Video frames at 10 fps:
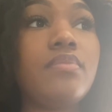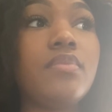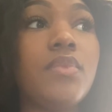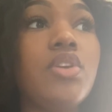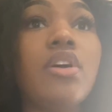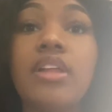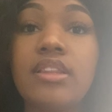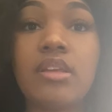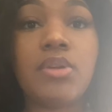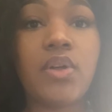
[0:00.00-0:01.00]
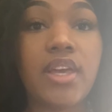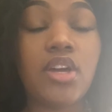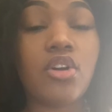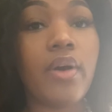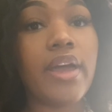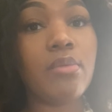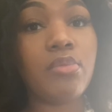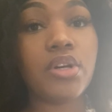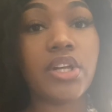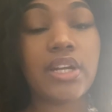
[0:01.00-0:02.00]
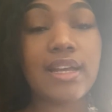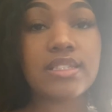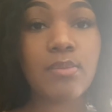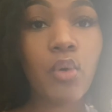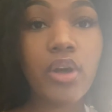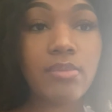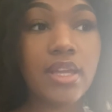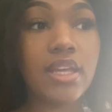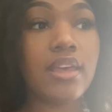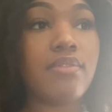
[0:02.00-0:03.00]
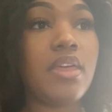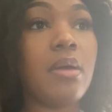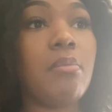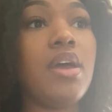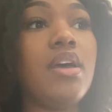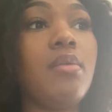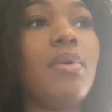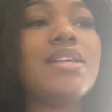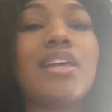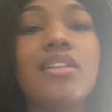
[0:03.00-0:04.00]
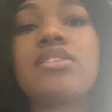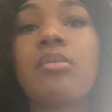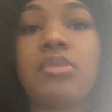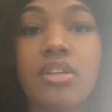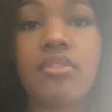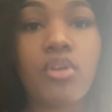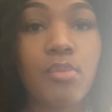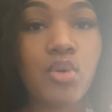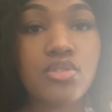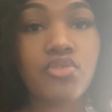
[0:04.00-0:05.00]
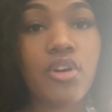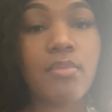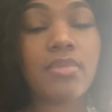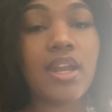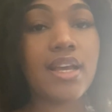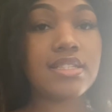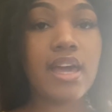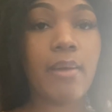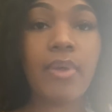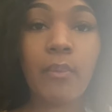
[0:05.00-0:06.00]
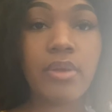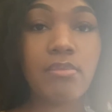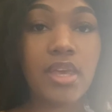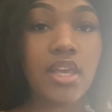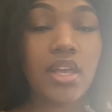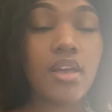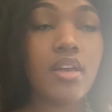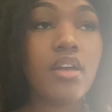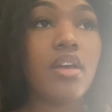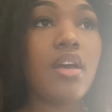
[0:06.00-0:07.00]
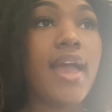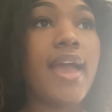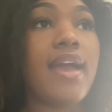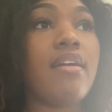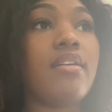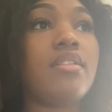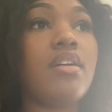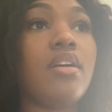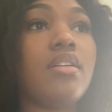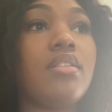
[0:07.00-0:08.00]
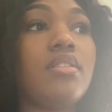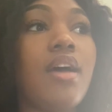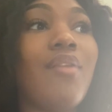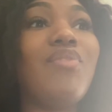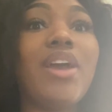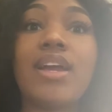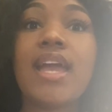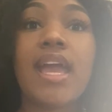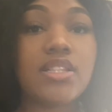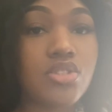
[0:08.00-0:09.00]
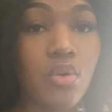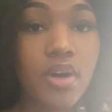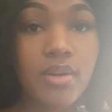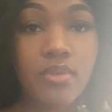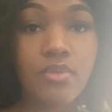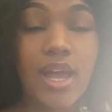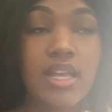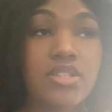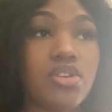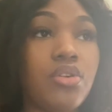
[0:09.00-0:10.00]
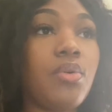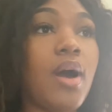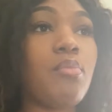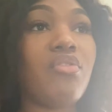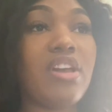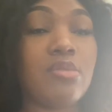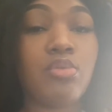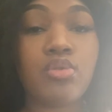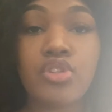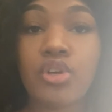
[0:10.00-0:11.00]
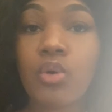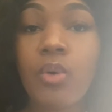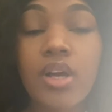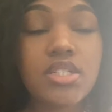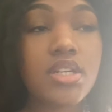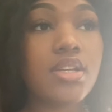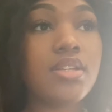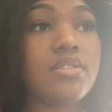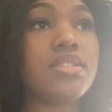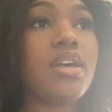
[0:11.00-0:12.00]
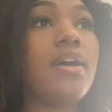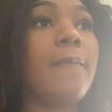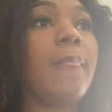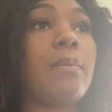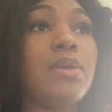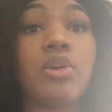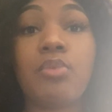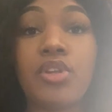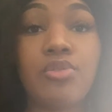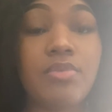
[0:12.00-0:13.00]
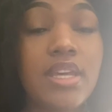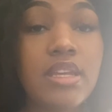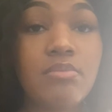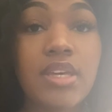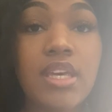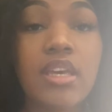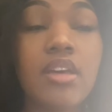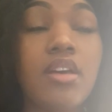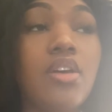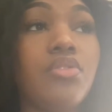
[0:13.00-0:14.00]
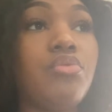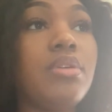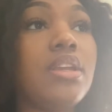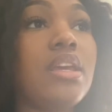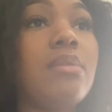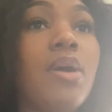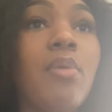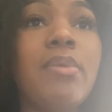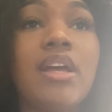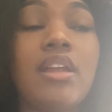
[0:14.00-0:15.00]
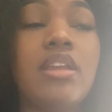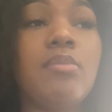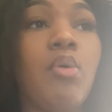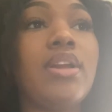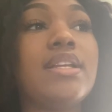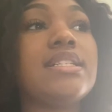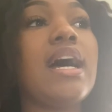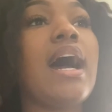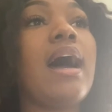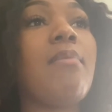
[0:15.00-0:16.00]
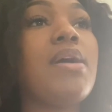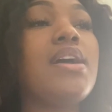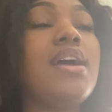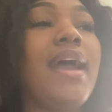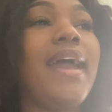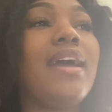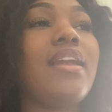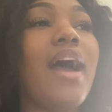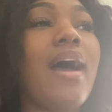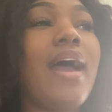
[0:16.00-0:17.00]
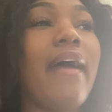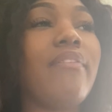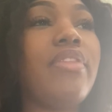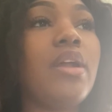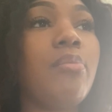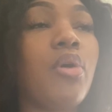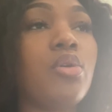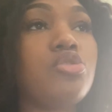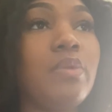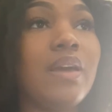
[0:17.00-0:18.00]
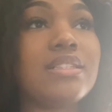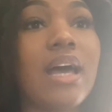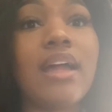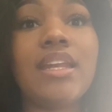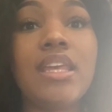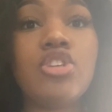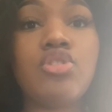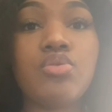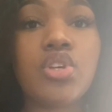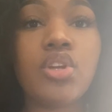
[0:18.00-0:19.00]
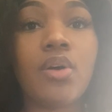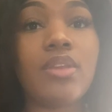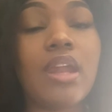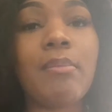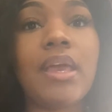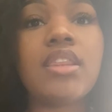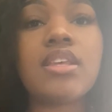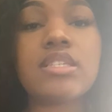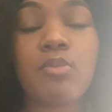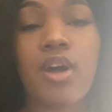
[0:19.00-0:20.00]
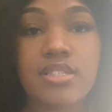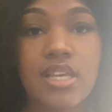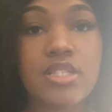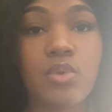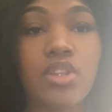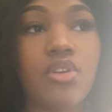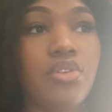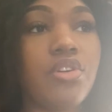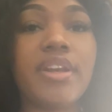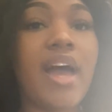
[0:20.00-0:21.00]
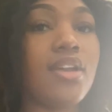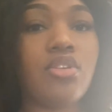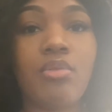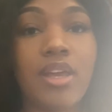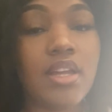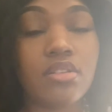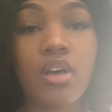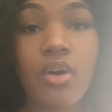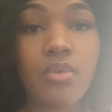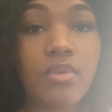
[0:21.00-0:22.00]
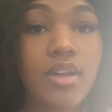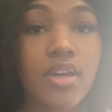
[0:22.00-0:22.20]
you know, let them know they can go ahead and book their next appointment and give them basically some deliverables from the next time that we meet. And I'm very hands-on, right? So I'm available to your questions. I'm here when you need me. You can email me at any point in time. And I have that approach because I need you to know that I'm in this process with you. You're not doing it alone.